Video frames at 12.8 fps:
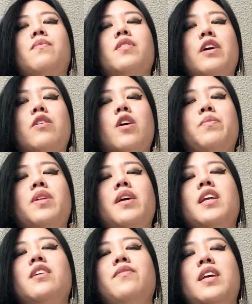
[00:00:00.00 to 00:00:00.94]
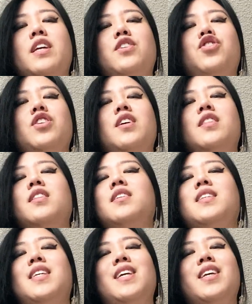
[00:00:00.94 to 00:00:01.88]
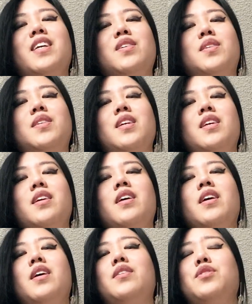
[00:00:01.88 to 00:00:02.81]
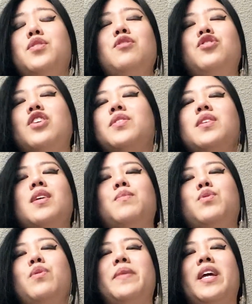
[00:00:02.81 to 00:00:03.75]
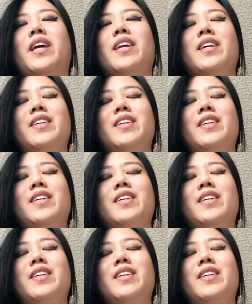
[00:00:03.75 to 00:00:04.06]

There are plenty of each in this kinky sea, so just keep swimming.